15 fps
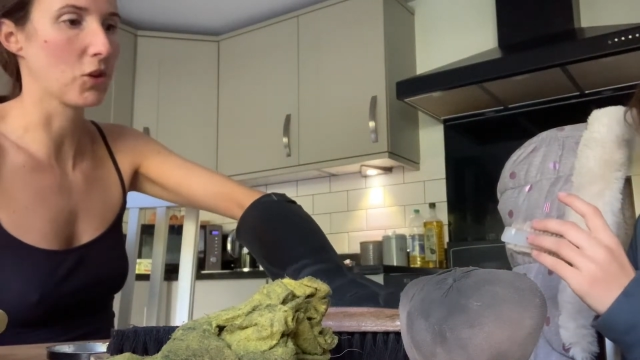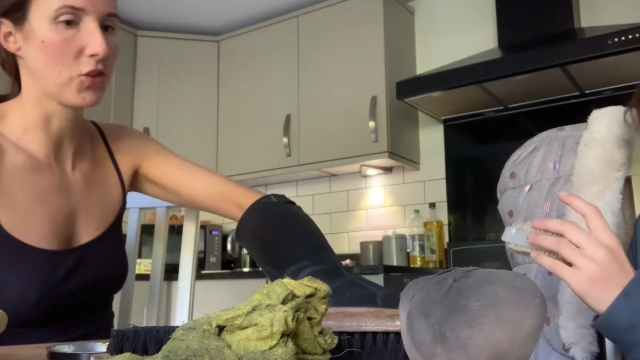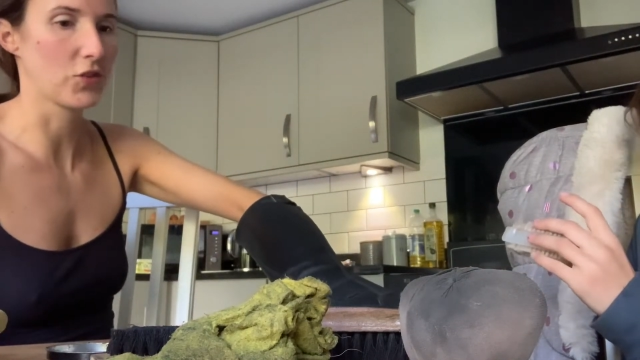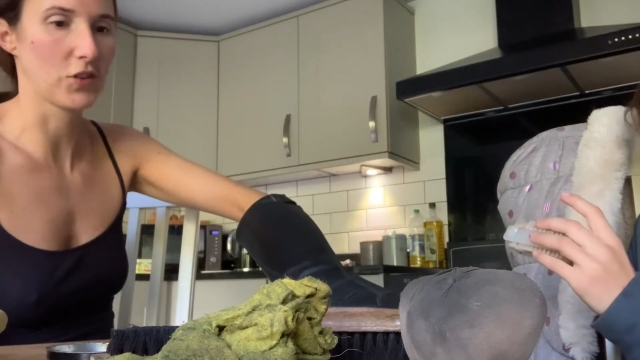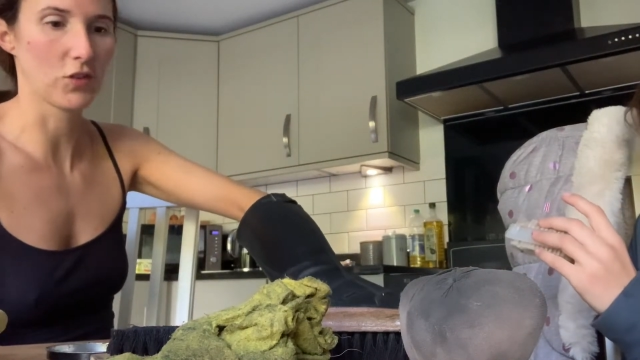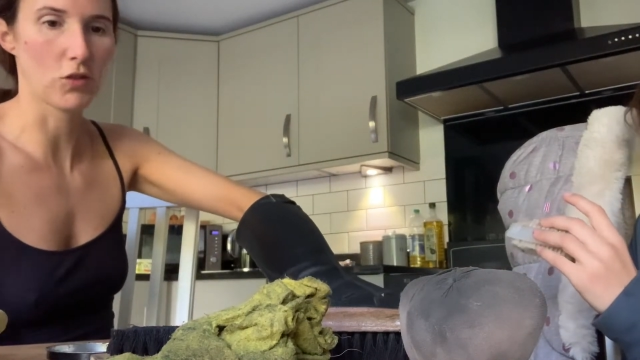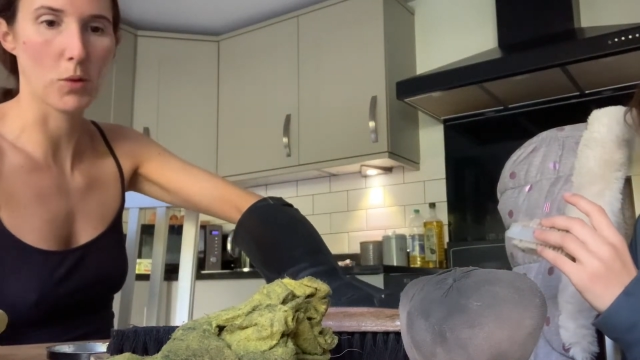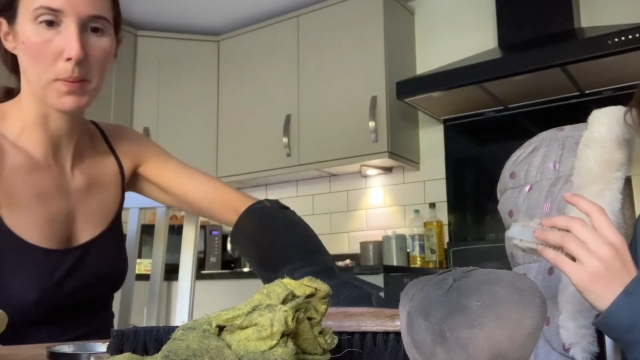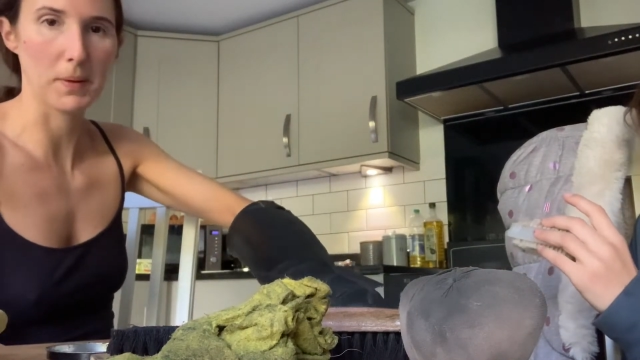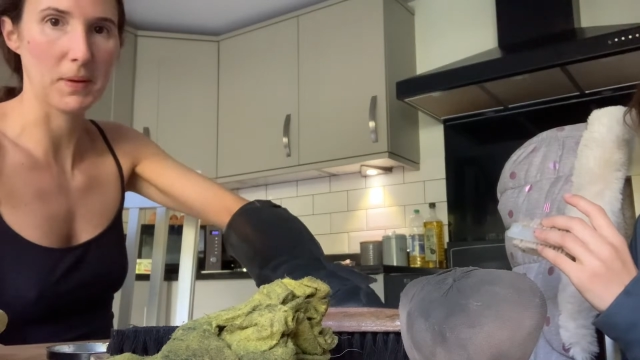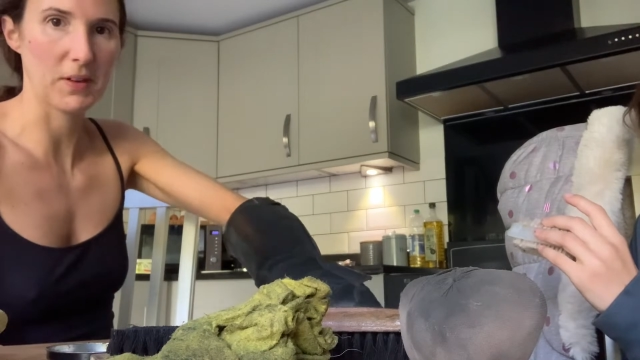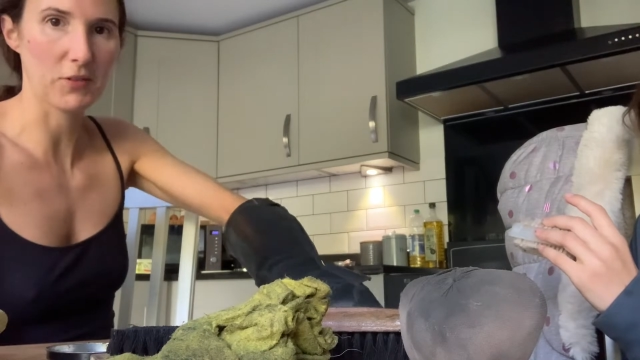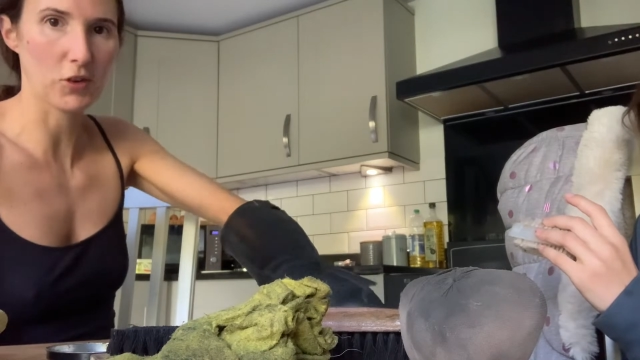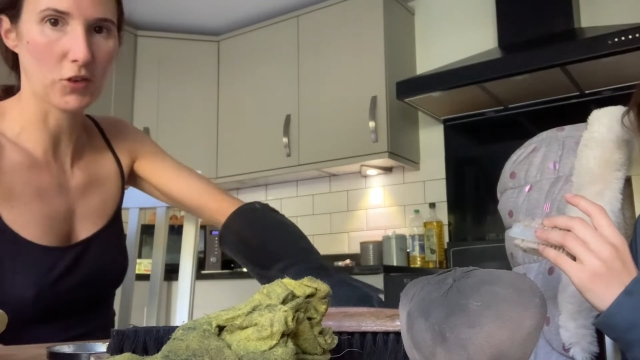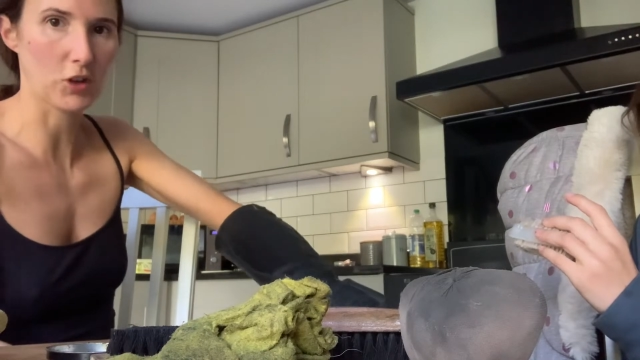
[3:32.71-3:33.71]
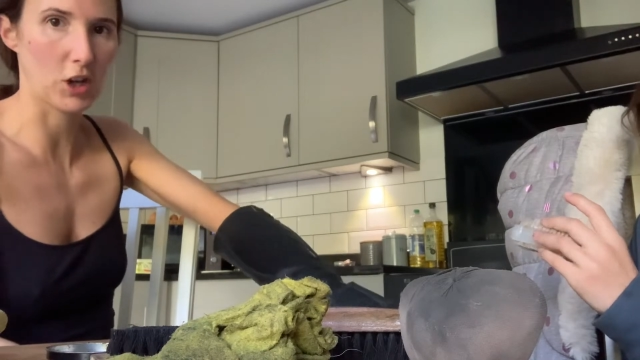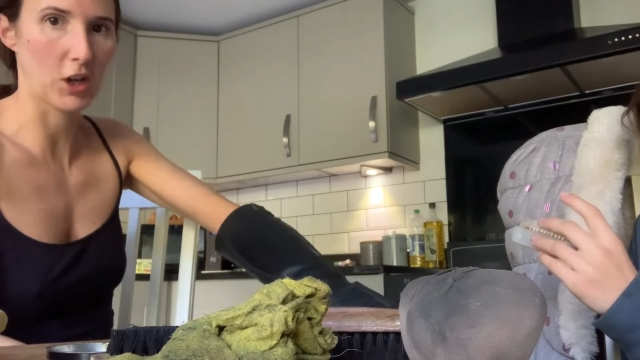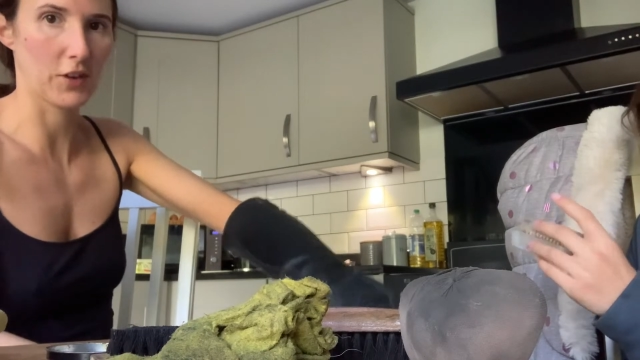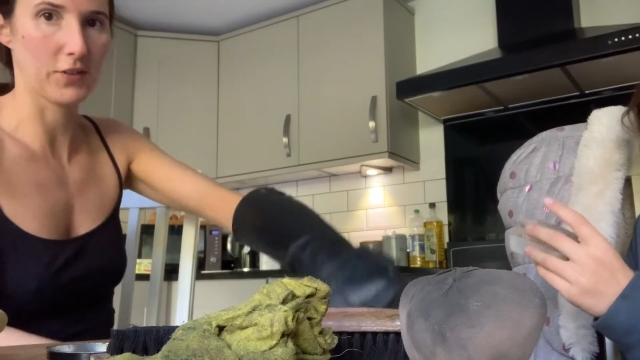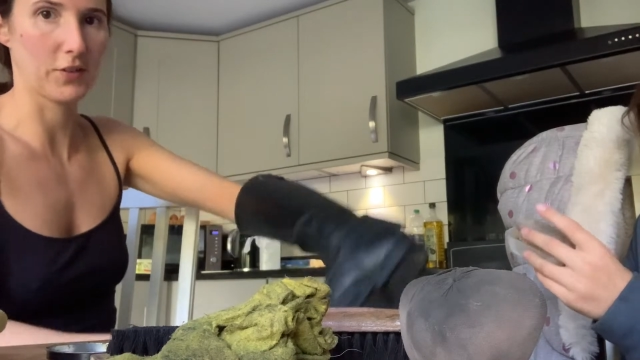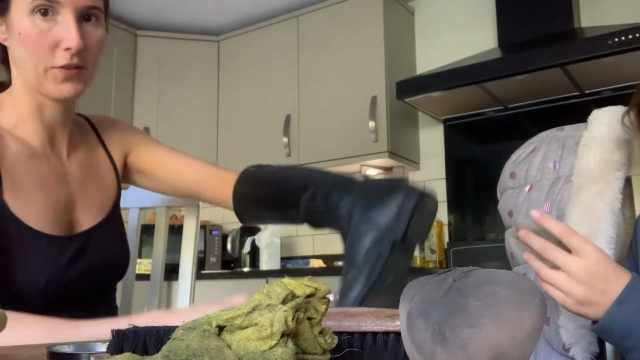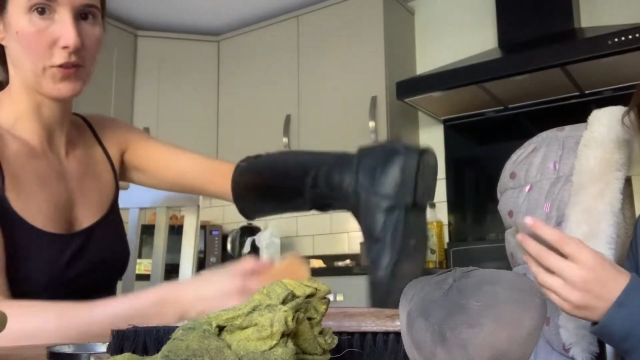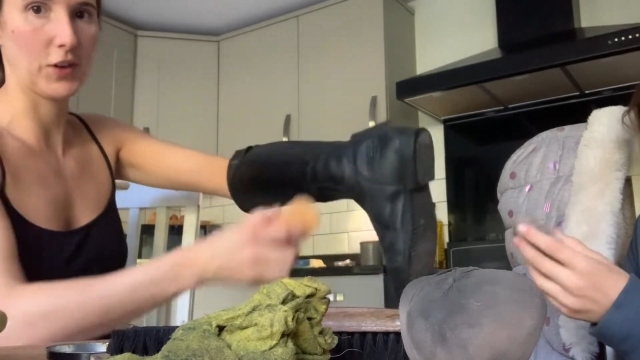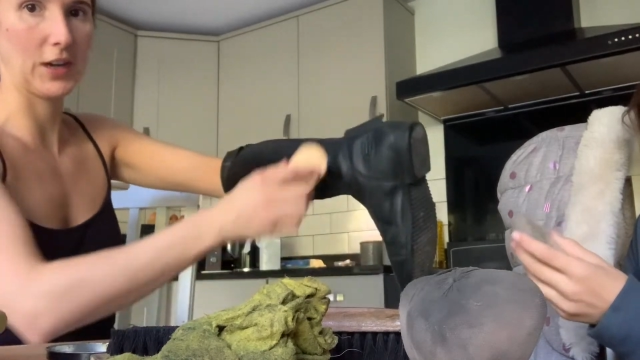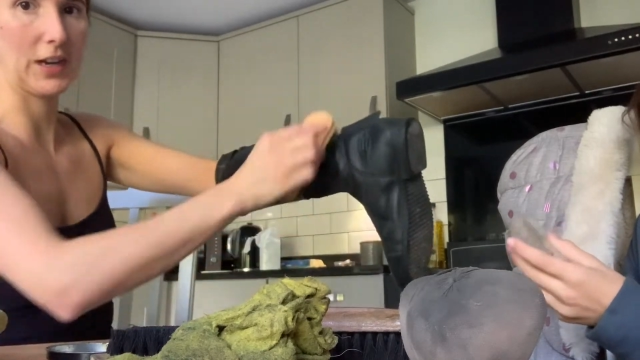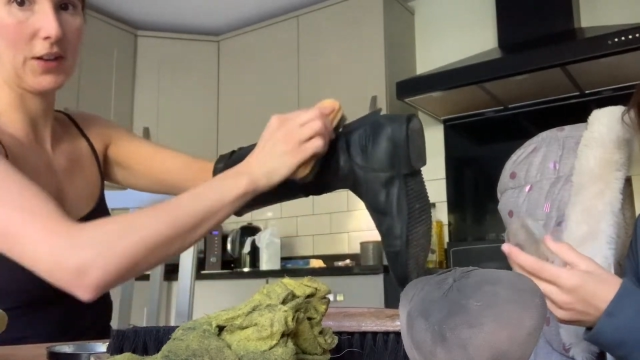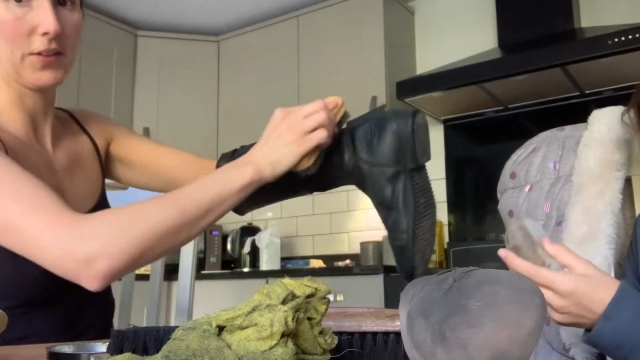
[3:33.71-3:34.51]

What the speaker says: for scrubbing. I've just got lots of funny little